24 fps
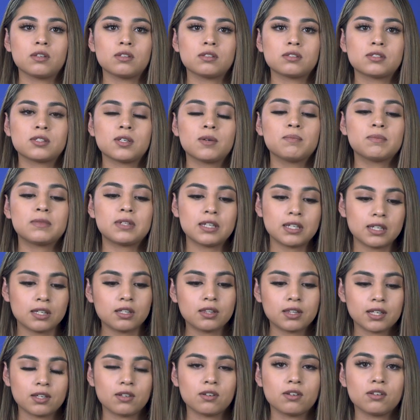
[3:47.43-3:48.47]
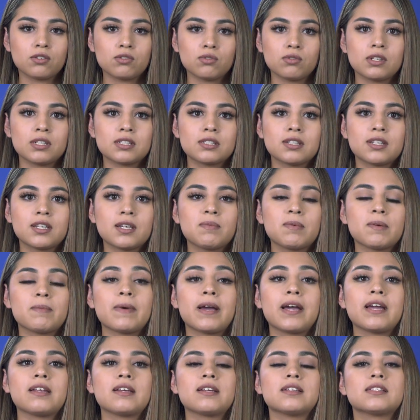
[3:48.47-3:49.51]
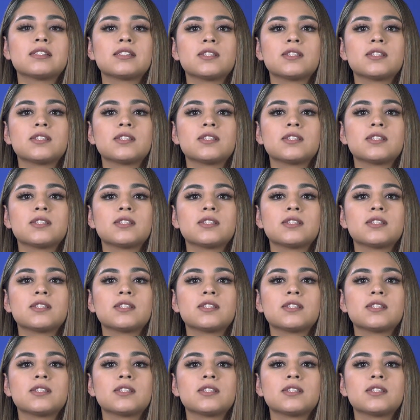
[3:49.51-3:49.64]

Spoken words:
something that you do need to keep in mind is